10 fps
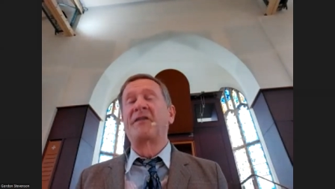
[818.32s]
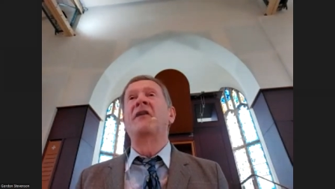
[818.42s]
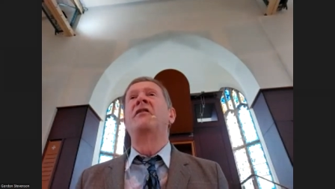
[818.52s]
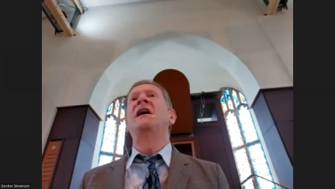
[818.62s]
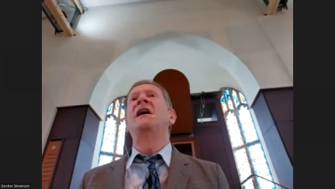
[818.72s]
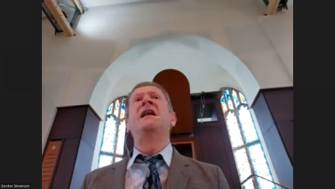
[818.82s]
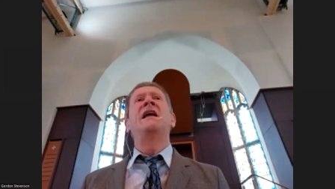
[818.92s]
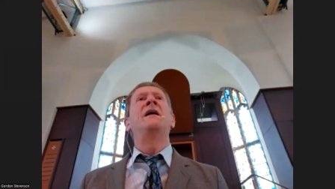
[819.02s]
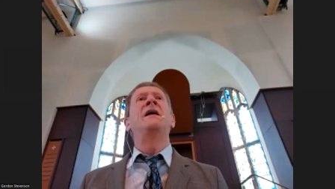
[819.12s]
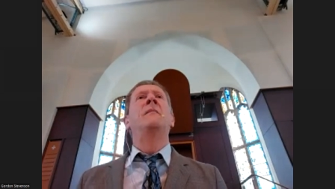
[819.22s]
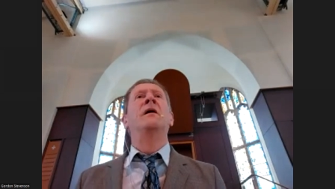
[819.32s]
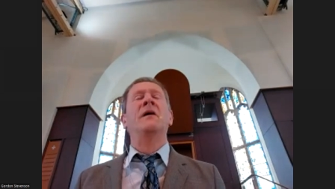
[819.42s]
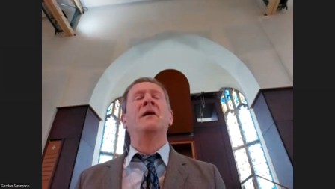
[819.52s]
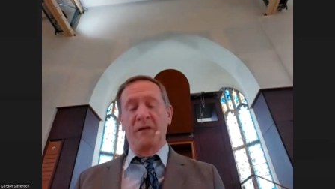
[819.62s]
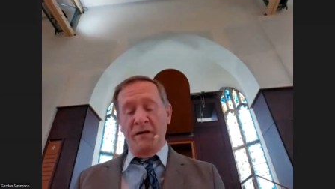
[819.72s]
so that in him
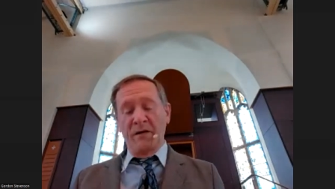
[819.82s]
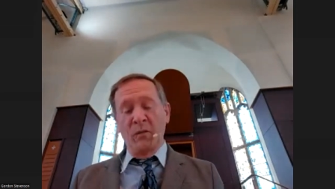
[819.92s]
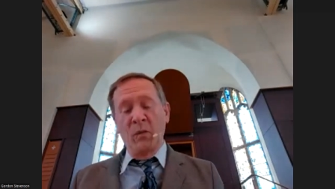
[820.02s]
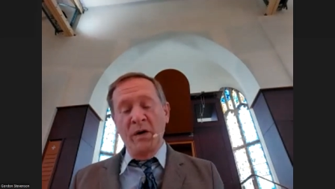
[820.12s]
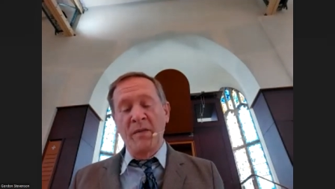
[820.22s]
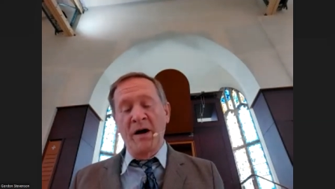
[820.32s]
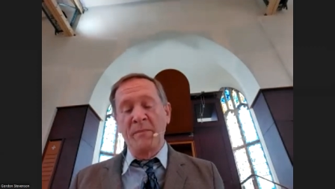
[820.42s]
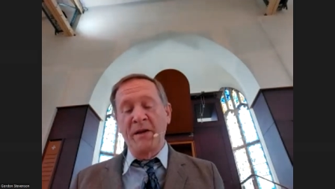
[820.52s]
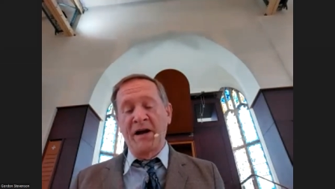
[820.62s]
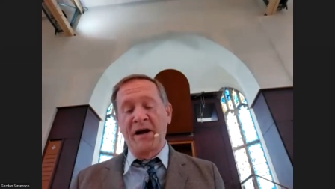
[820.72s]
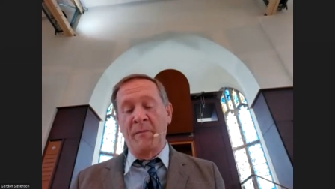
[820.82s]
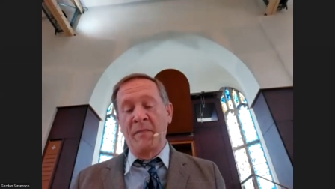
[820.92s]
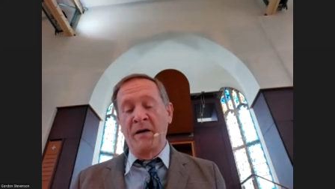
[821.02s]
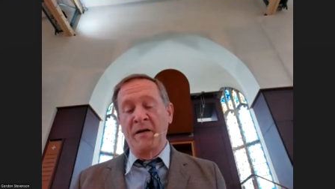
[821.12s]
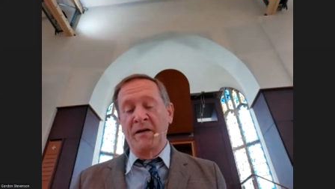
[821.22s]
we might become
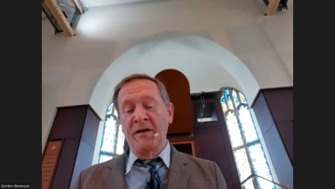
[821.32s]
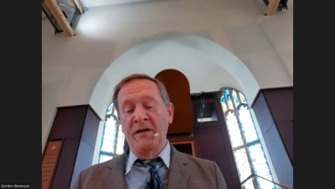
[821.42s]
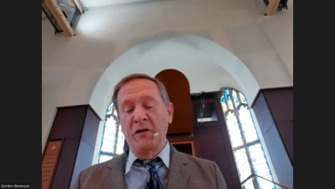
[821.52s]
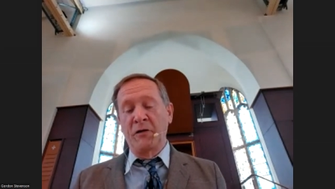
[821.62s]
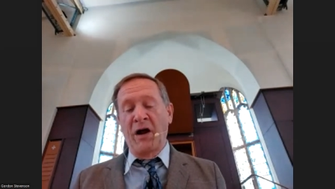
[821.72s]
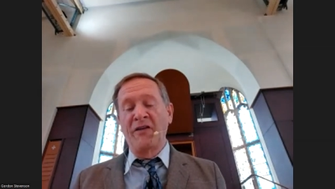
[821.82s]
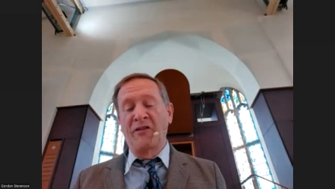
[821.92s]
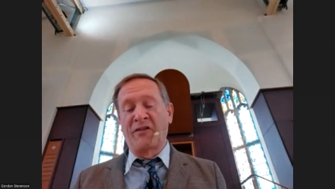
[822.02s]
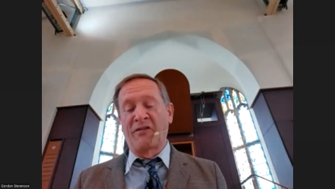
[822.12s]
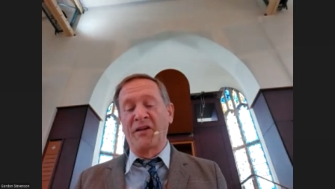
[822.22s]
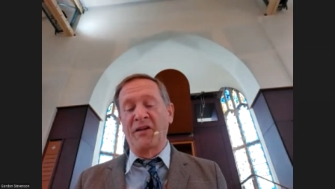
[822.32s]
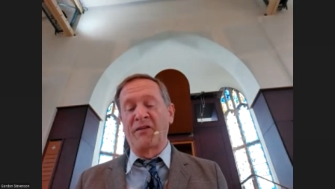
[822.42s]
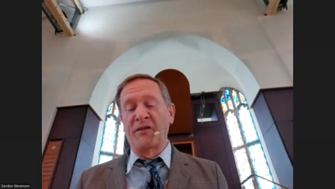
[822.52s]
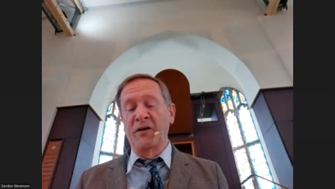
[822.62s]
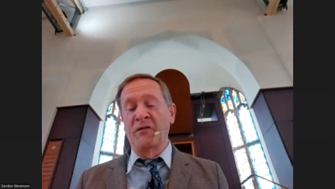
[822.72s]
the
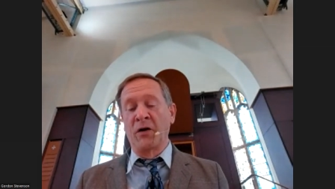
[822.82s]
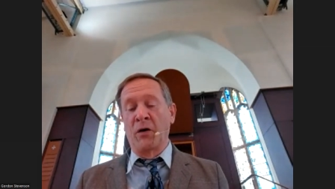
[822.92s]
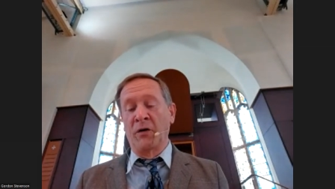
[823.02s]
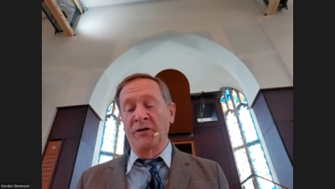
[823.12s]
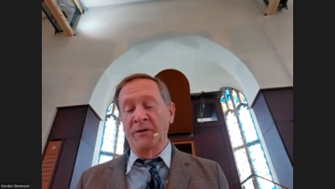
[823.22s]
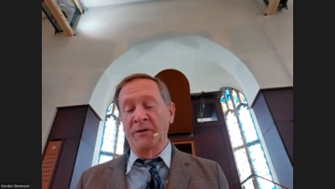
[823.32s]
righteousness of God.